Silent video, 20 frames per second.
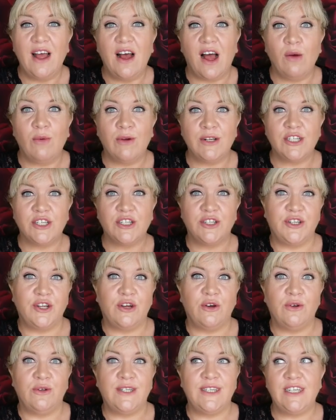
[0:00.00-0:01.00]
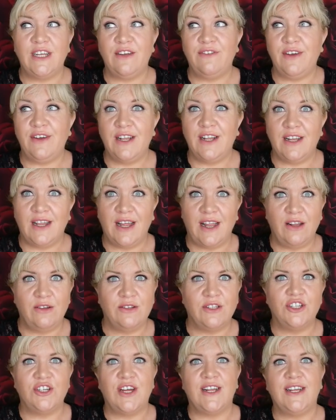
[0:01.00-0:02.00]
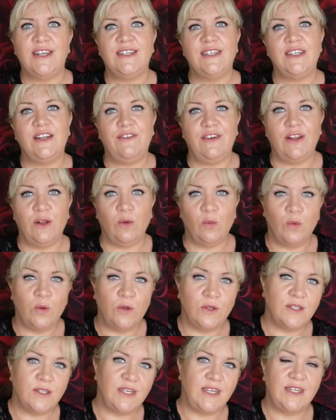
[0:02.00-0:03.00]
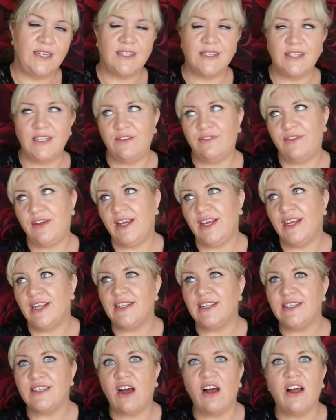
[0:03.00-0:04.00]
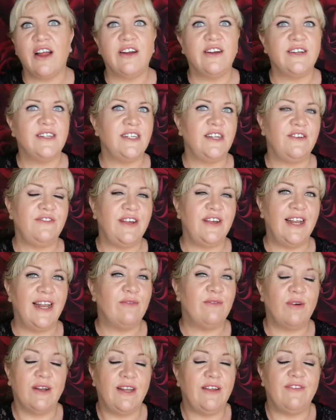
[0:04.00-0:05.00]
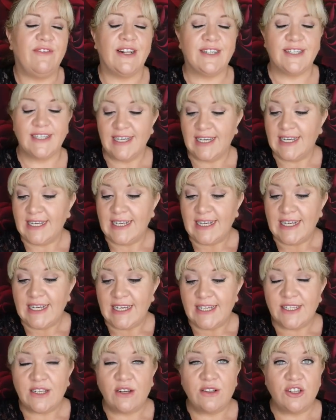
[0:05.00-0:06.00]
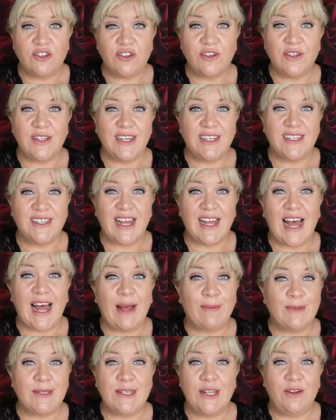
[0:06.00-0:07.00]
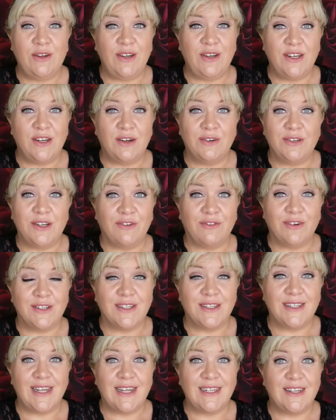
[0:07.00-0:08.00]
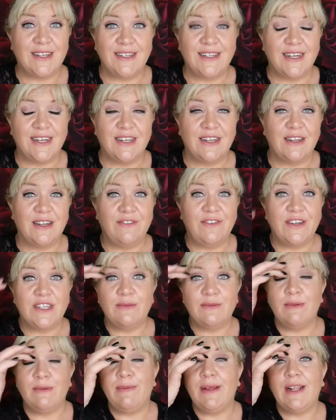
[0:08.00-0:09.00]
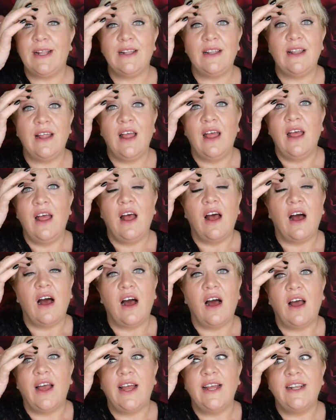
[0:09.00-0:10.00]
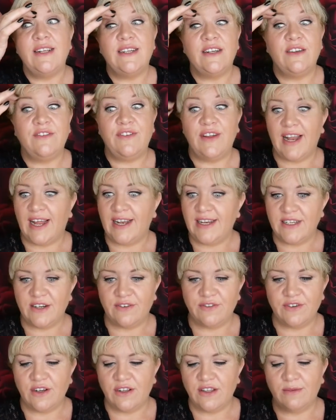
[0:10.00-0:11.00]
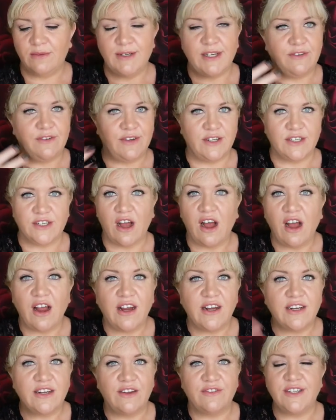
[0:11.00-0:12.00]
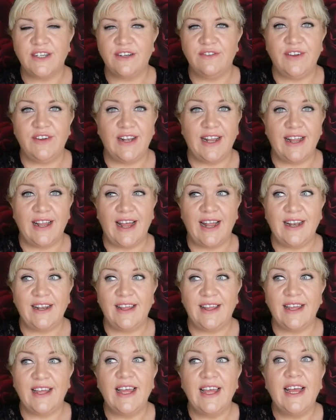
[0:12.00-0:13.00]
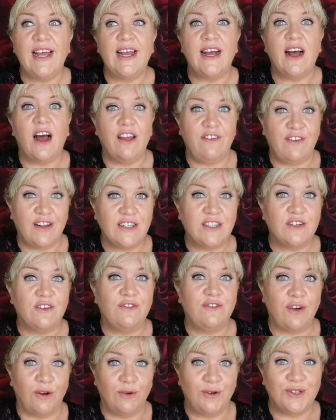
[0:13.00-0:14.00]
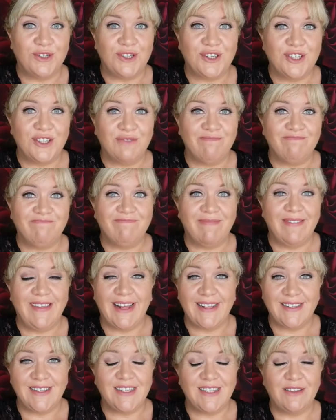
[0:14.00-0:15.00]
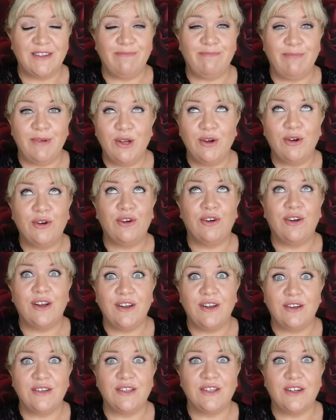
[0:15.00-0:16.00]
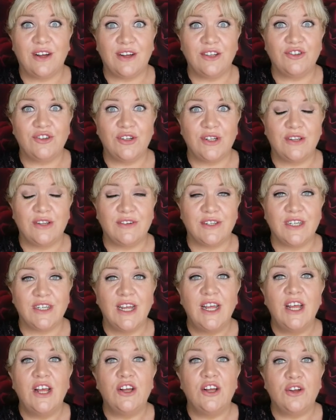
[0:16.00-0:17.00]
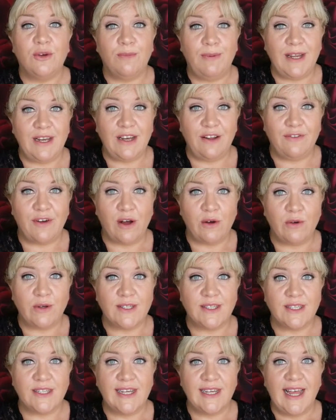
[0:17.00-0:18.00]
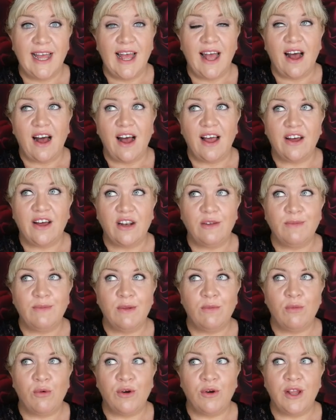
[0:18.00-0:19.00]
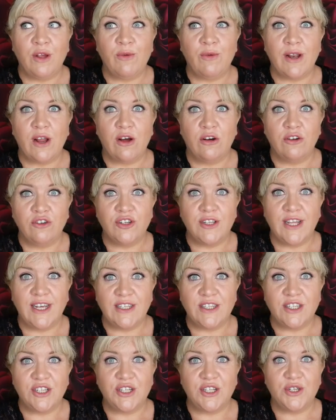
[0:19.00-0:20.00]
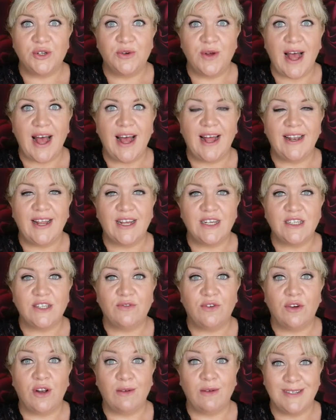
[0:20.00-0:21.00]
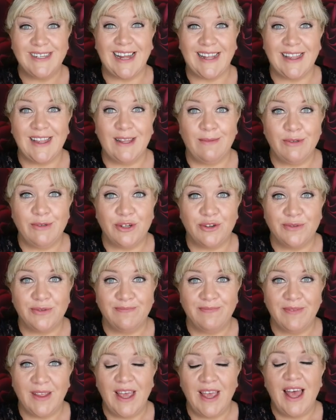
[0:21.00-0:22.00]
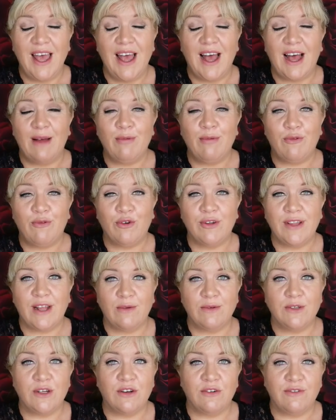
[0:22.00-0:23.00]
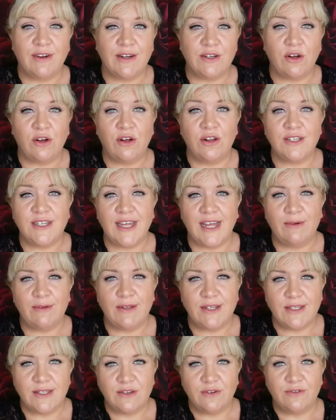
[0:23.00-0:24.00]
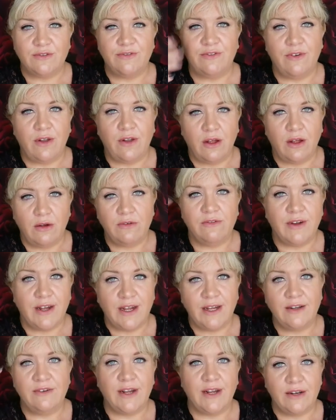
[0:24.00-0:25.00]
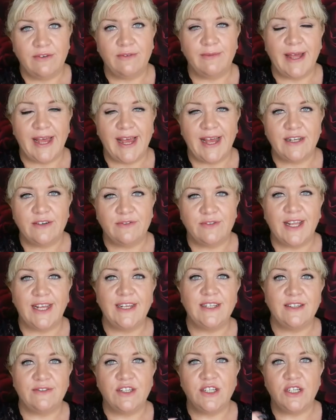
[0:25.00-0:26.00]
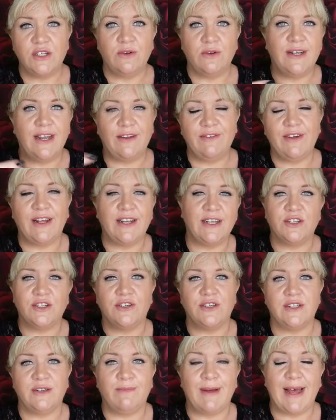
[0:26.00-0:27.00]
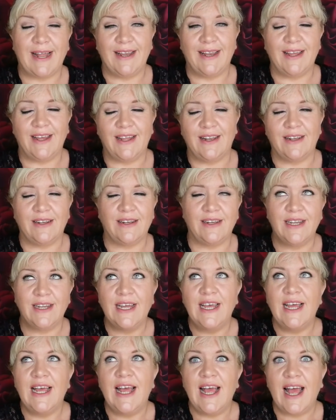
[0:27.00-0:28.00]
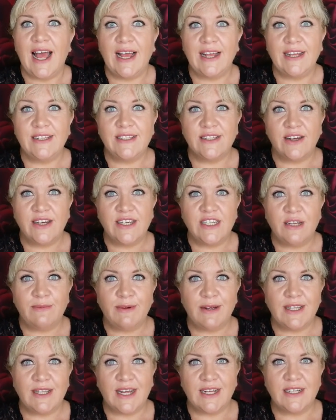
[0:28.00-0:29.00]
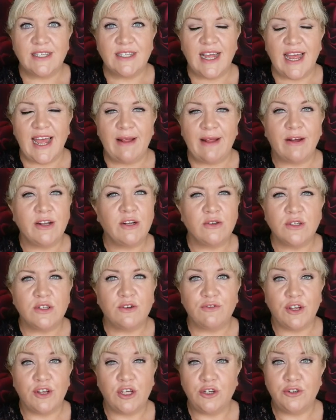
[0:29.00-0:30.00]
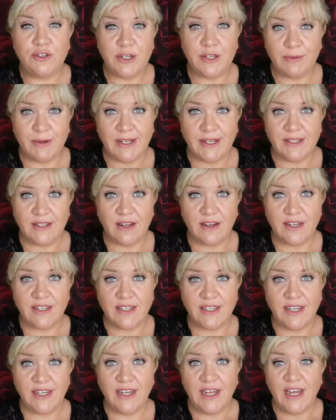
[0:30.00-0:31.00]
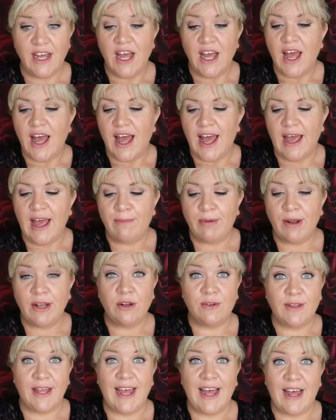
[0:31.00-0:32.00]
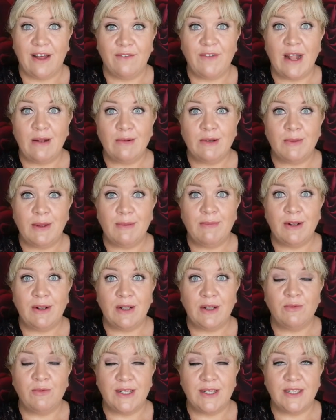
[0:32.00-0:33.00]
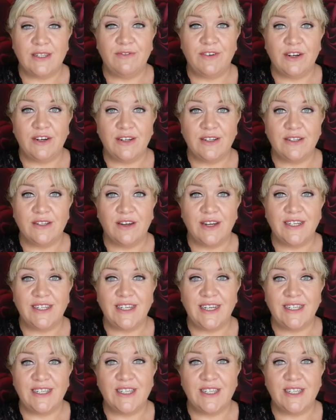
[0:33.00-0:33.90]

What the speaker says: I wanted to know, did he feel hallucinogenic? Did he feel woozy? Did he feel tired? Did he feel what he felt? So the truth is absolutely no difference. It's like taking a vitamin pill. I didn't feel any different on them. I didn't feel tired. I didn't feel anything. I felt focused. And that's the pure and honest God truth of it. Completely focused. I got up in the morning with 100 things to do, and next of all I was getting them done. And before that I was going around all day with this stuff floating around in my head of things I have to do and never getting done, and panicking and anxiety about that. I don't suffer hugely with anxiety, but I know they have helped people with severe anxiety.